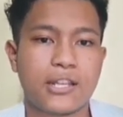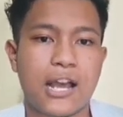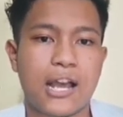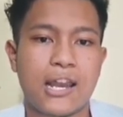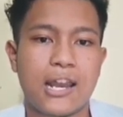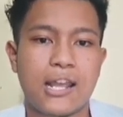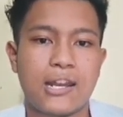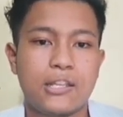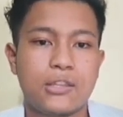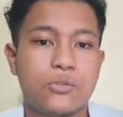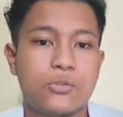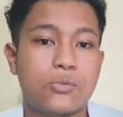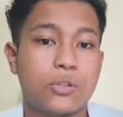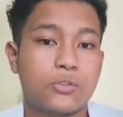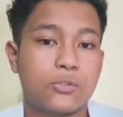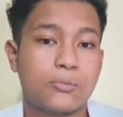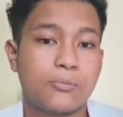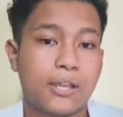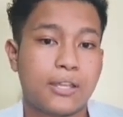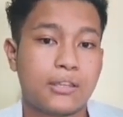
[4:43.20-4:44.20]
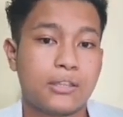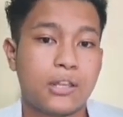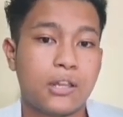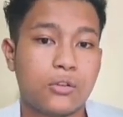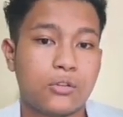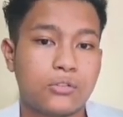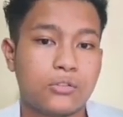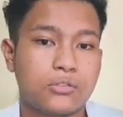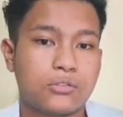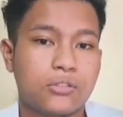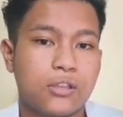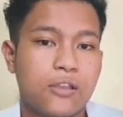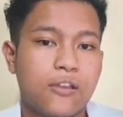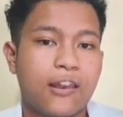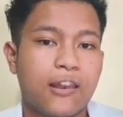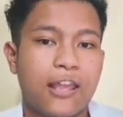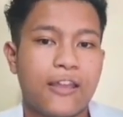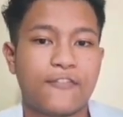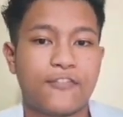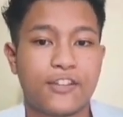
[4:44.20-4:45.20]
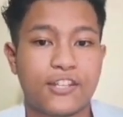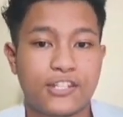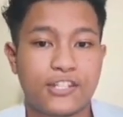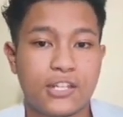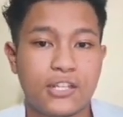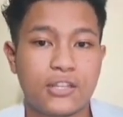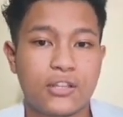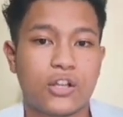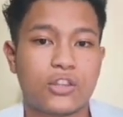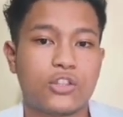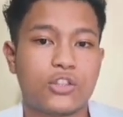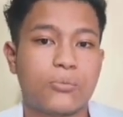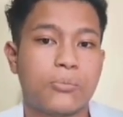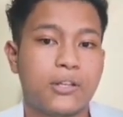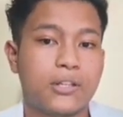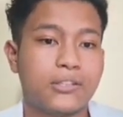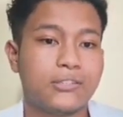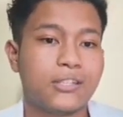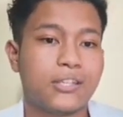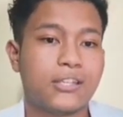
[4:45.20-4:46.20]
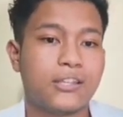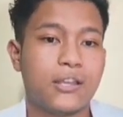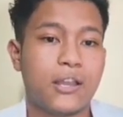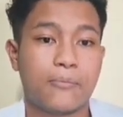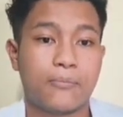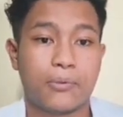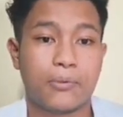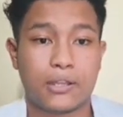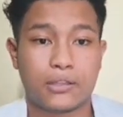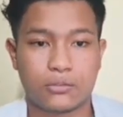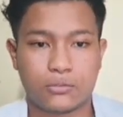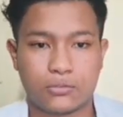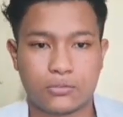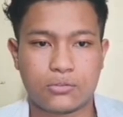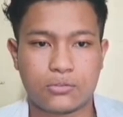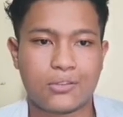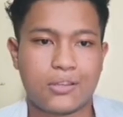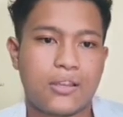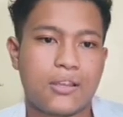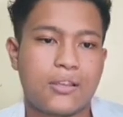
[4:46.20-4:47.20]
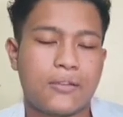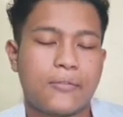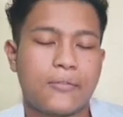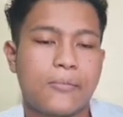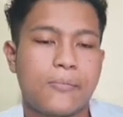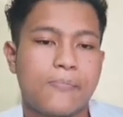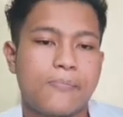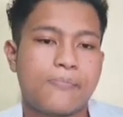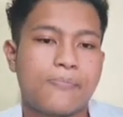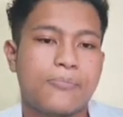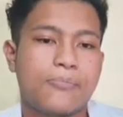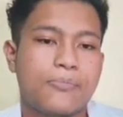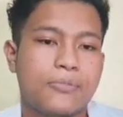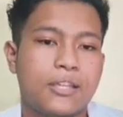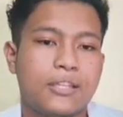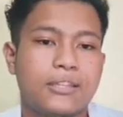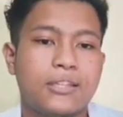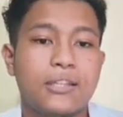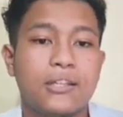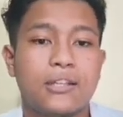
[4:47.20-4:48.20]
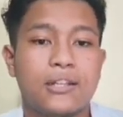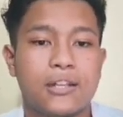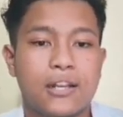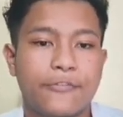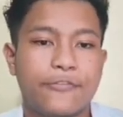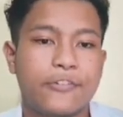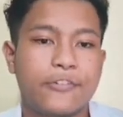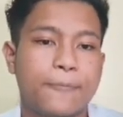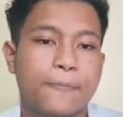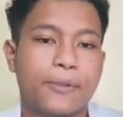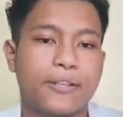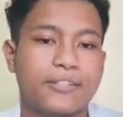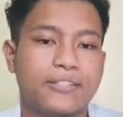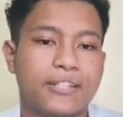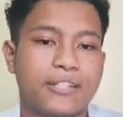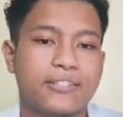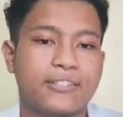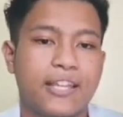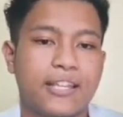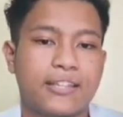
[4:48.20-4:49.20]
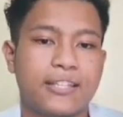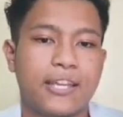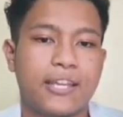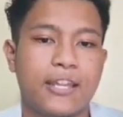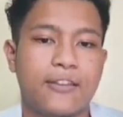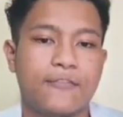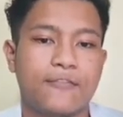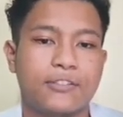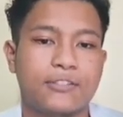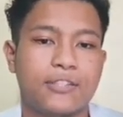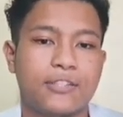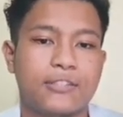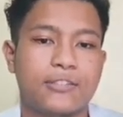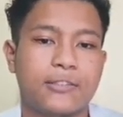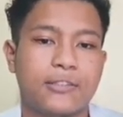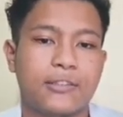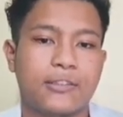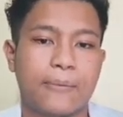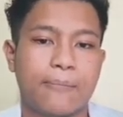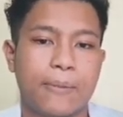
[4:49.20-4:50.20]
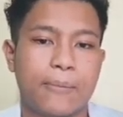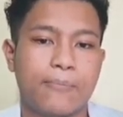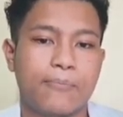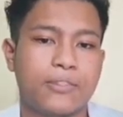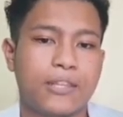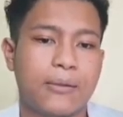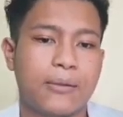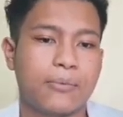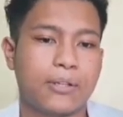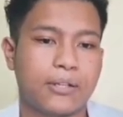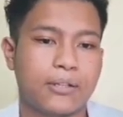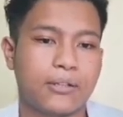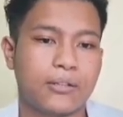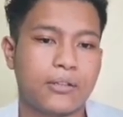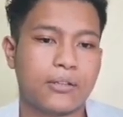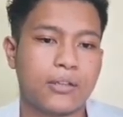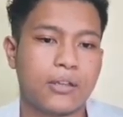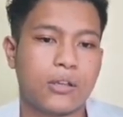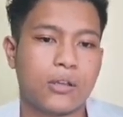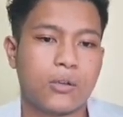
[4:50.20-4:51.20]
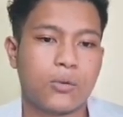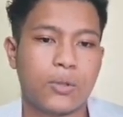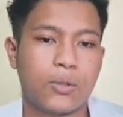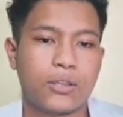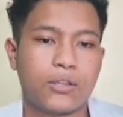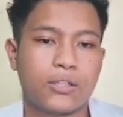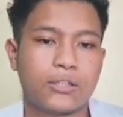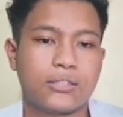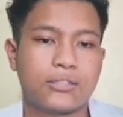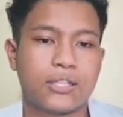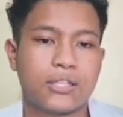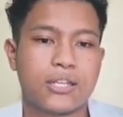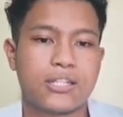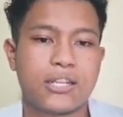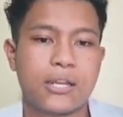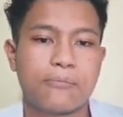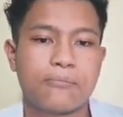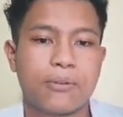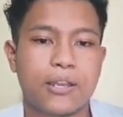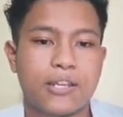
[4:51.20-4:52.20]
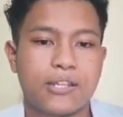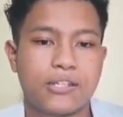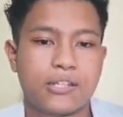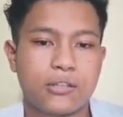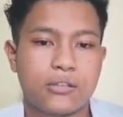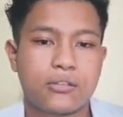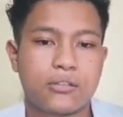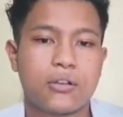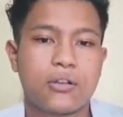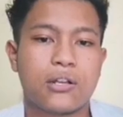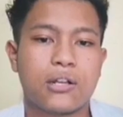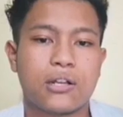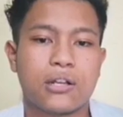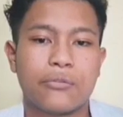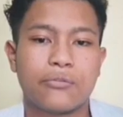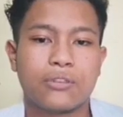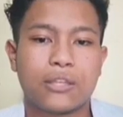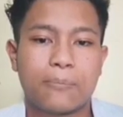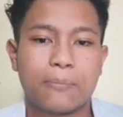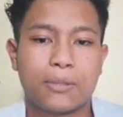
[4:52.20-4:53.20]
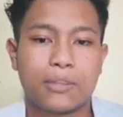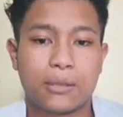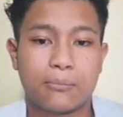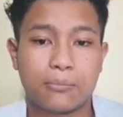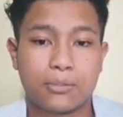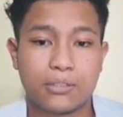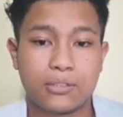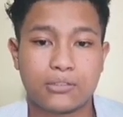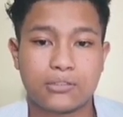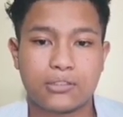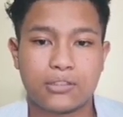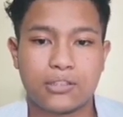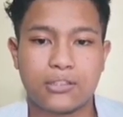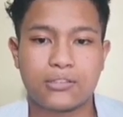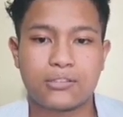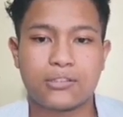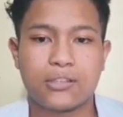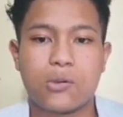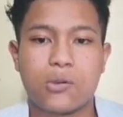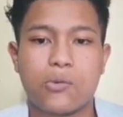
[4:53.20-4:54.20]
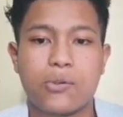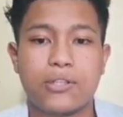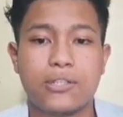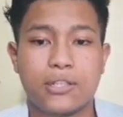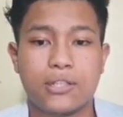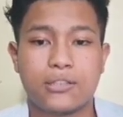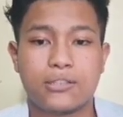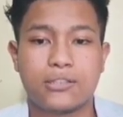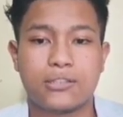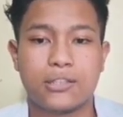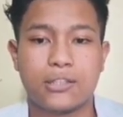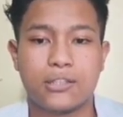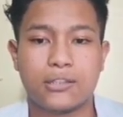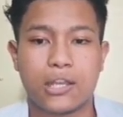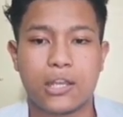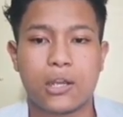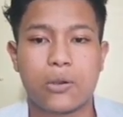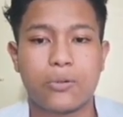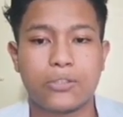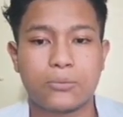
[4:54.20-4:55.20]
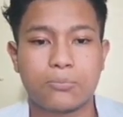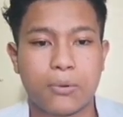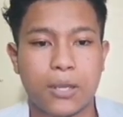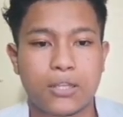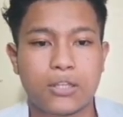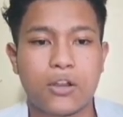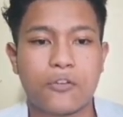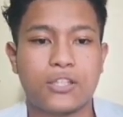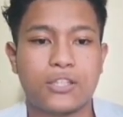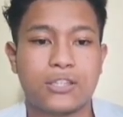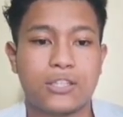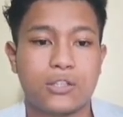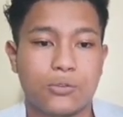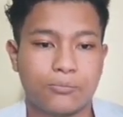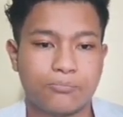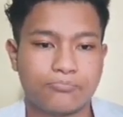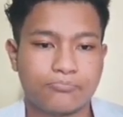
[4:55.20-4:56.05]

are likely due to minor loss, like friction or turbulence in the apparatus. The third graph represents static head versus tapping number. We notice a sharp pressure drop around tapping number 6, which is the narrowest part of the tube.